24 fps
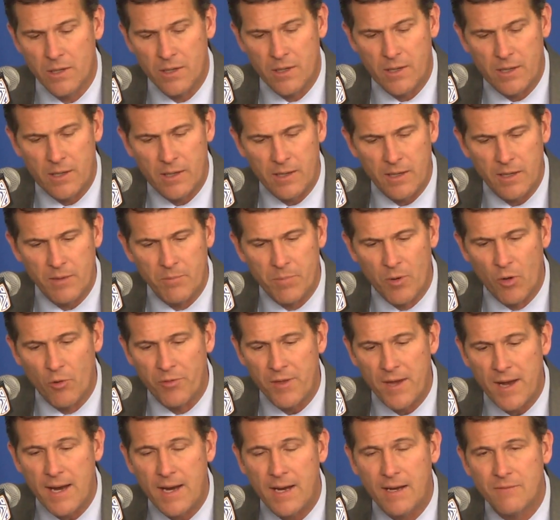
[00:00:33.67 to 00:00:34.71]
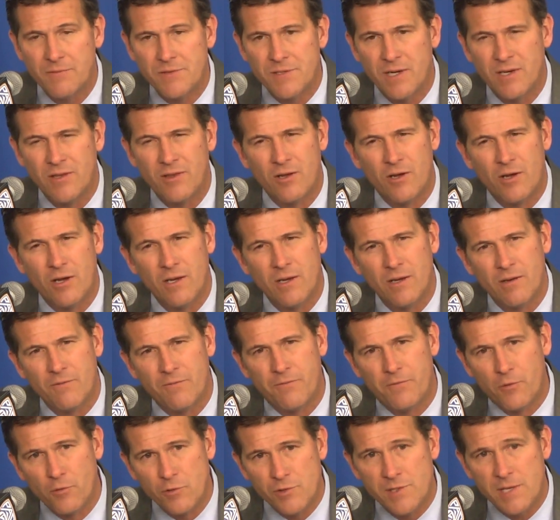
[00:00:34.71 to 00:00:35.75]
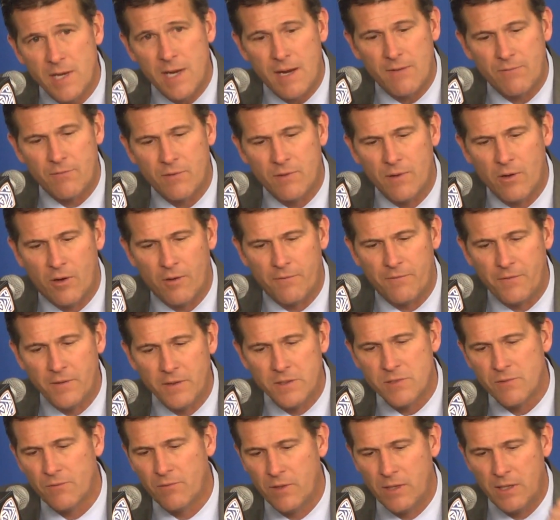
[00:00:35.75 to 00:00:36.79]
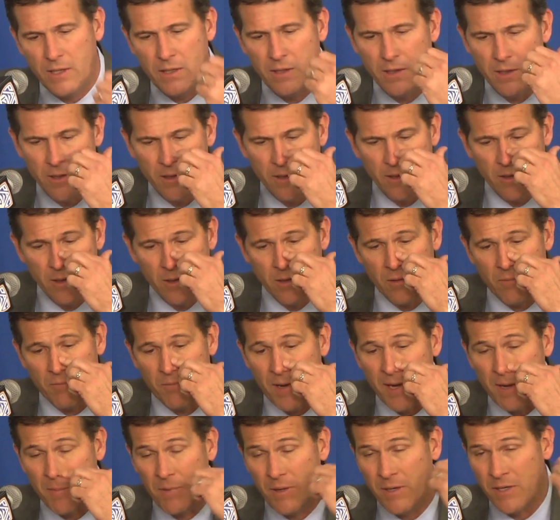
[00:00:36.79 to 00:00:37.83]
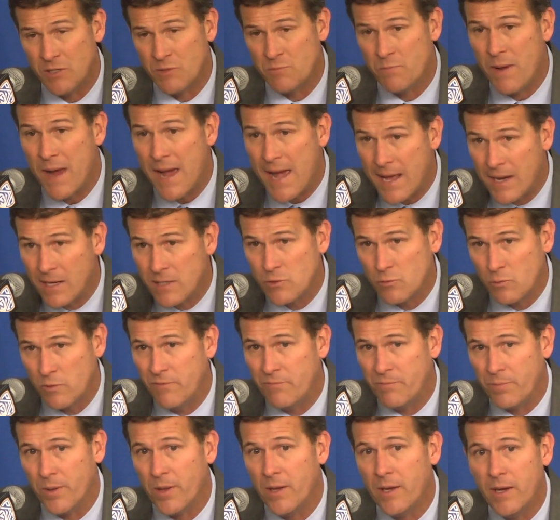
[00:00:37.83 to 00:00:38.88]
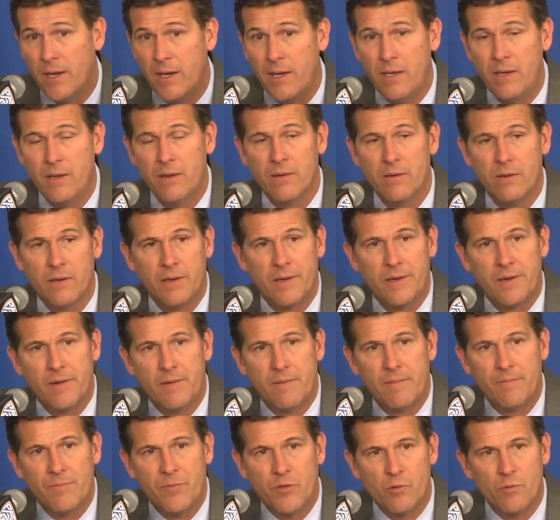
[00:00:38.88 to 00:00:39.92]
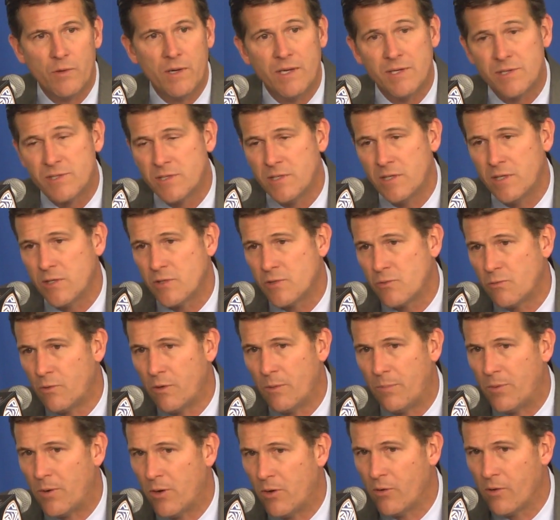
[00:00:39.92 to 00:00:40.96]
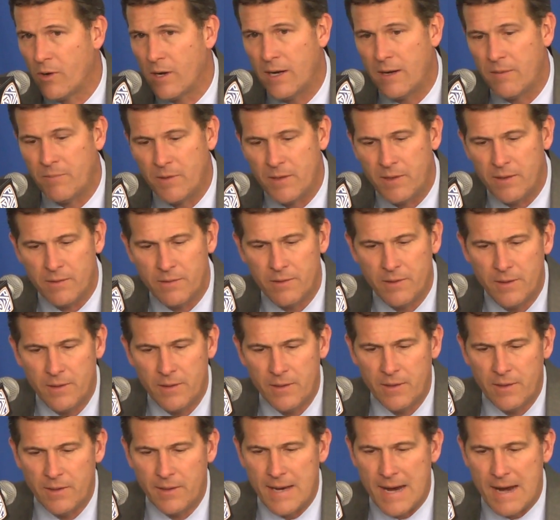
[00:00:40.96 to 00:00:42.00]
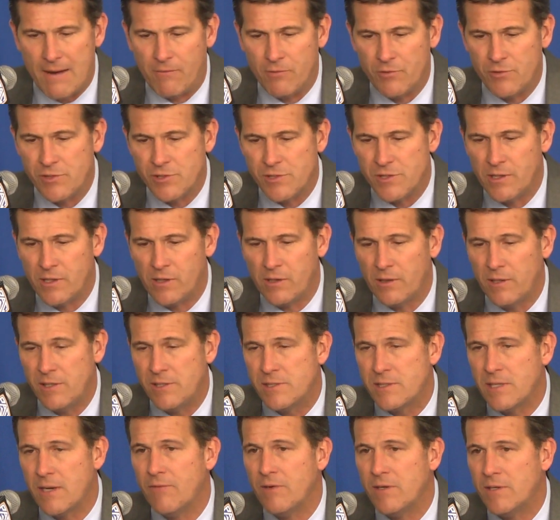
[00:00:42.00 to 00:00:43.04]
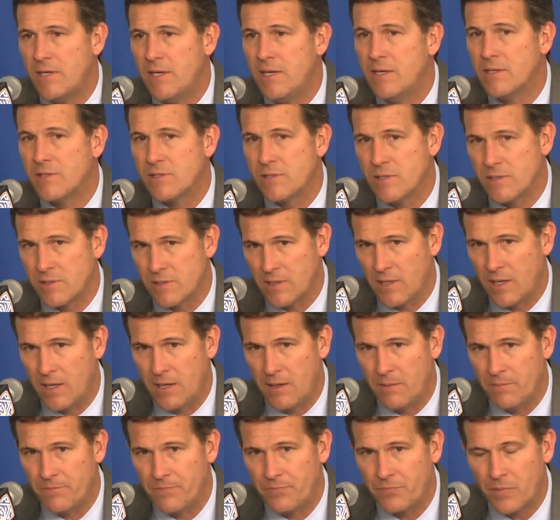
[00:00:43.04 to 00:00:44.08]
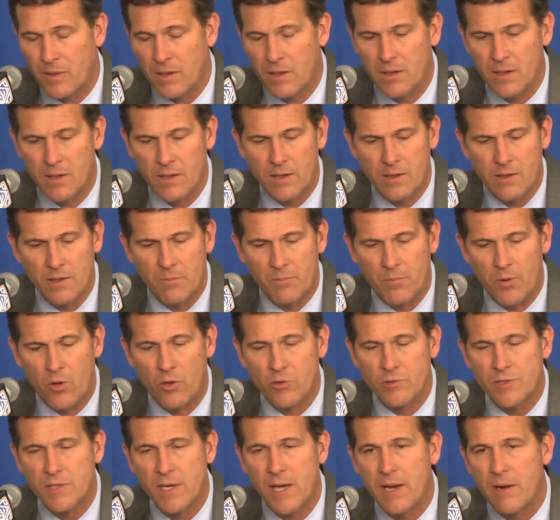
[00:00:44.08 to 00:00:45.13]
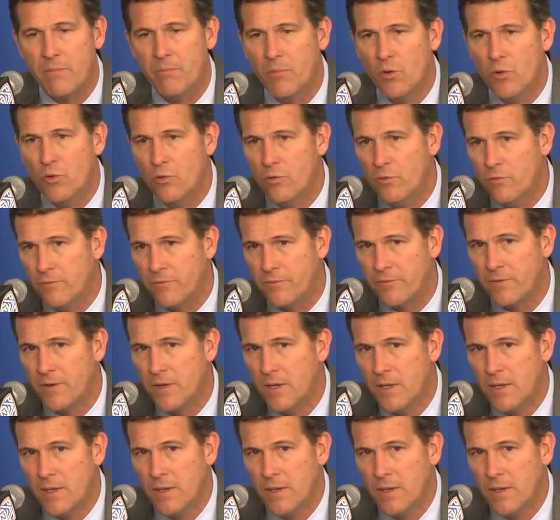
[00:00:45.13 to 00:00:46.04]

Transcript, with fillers: uh, in both halves. I thought first half offensively might have been as bad as we've played. Um, three assists. We're a program that averages nearly 17 assists a game, and the ball's got to move.